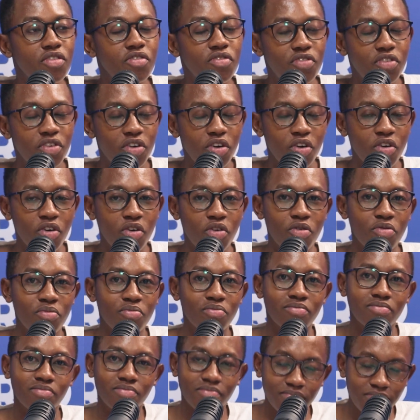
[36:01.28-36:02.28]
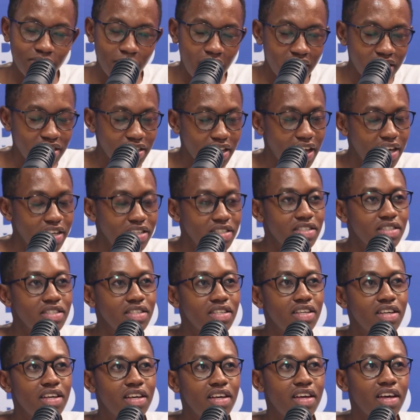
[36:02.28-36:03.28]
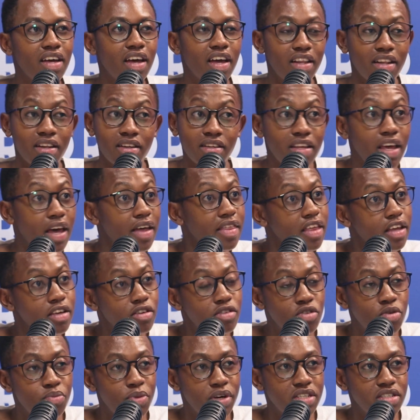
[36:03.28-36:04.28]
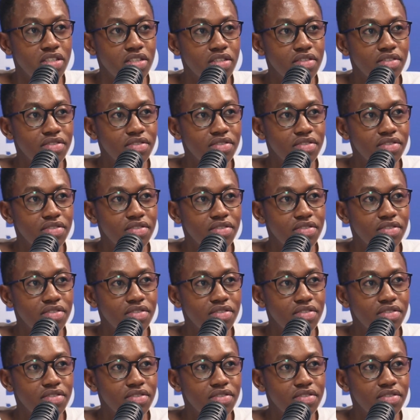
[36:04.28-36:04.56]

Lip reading: from us guys. And yeah, thank you so much.